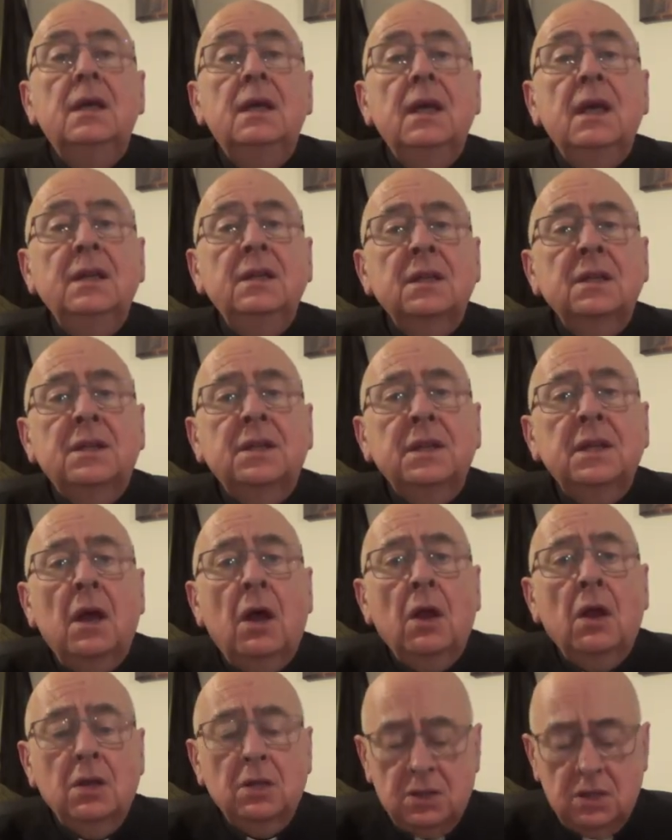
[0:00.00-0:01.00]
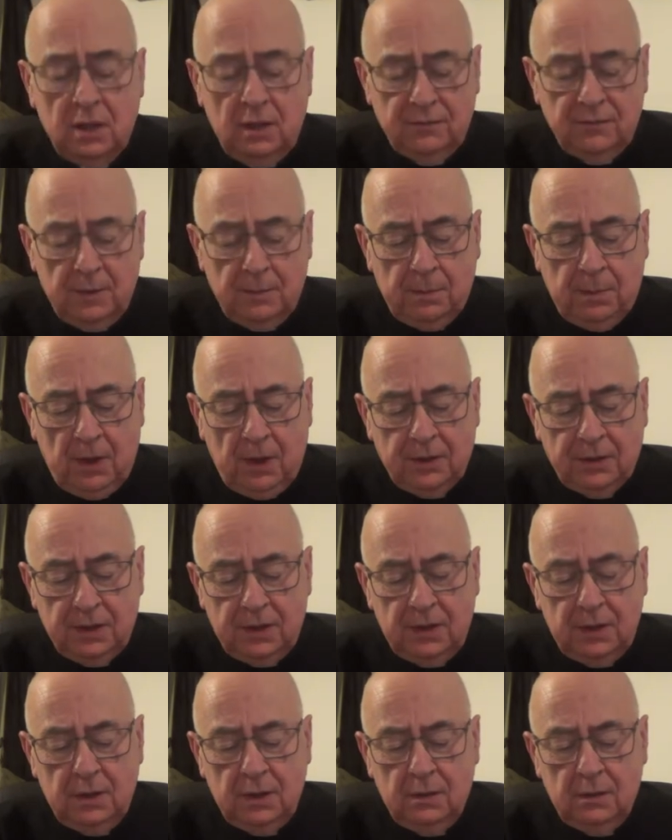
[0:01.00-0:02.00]
In the theology of the
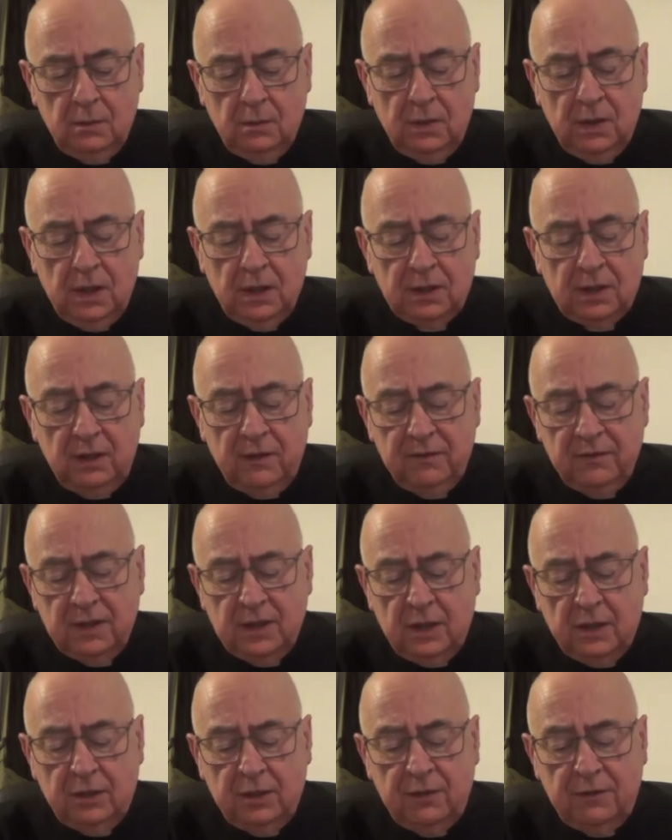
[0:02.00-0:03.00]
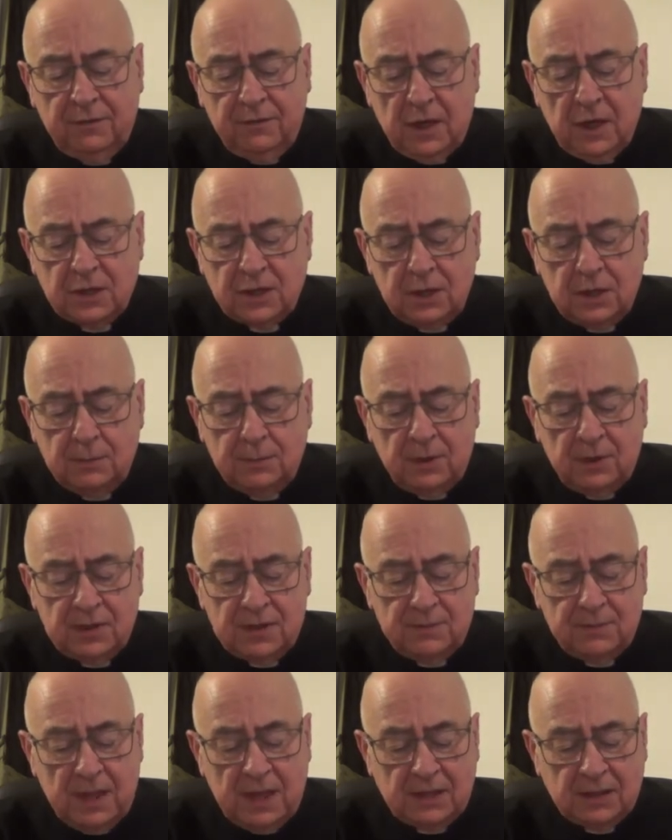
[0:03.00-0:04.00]
body, we are given a refreshing
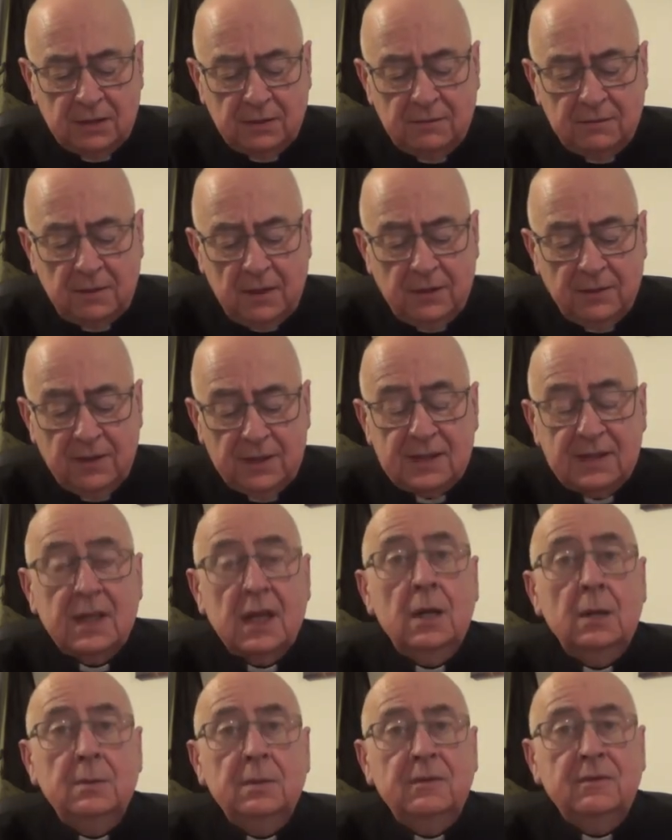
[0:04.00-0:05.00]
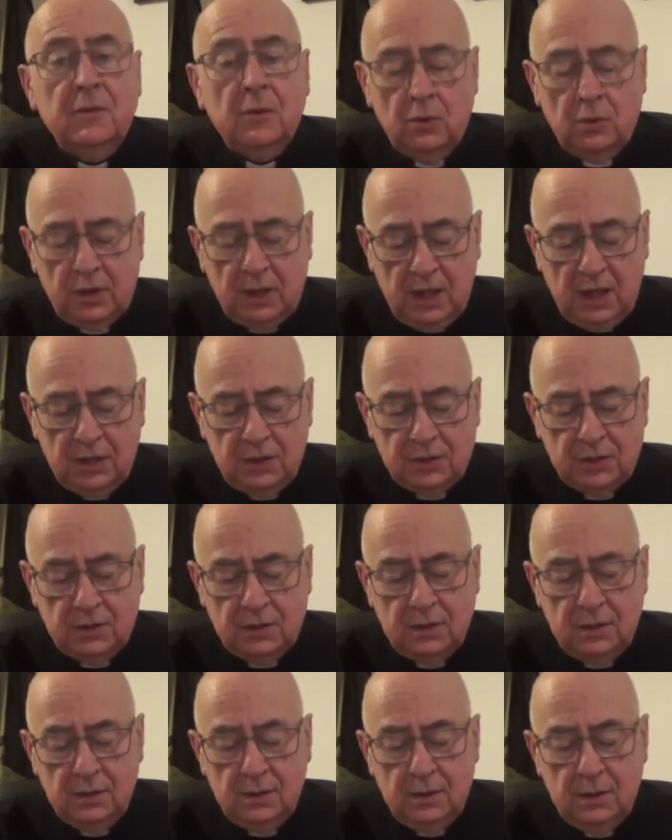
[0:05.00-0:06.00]
perspective on the celibate
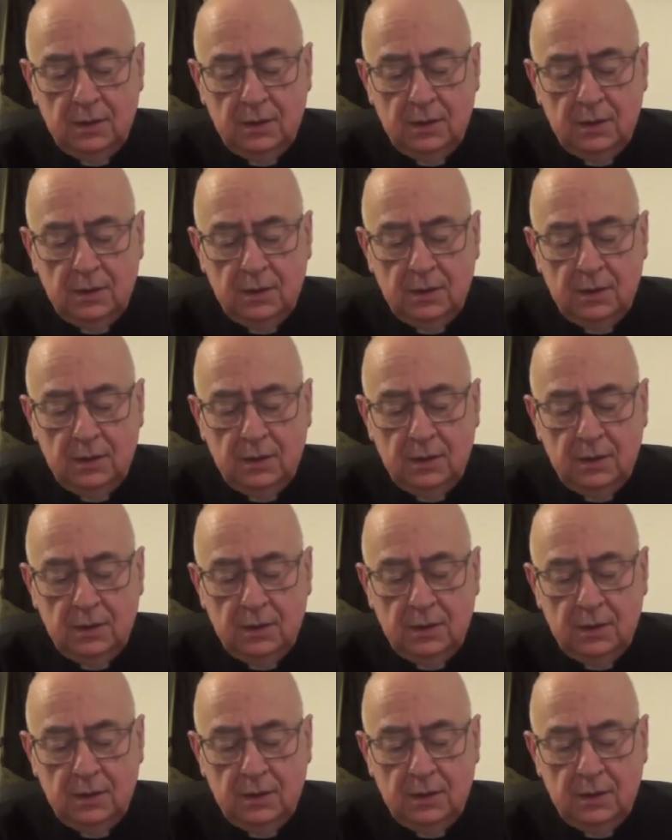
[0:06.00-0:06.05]
vocation.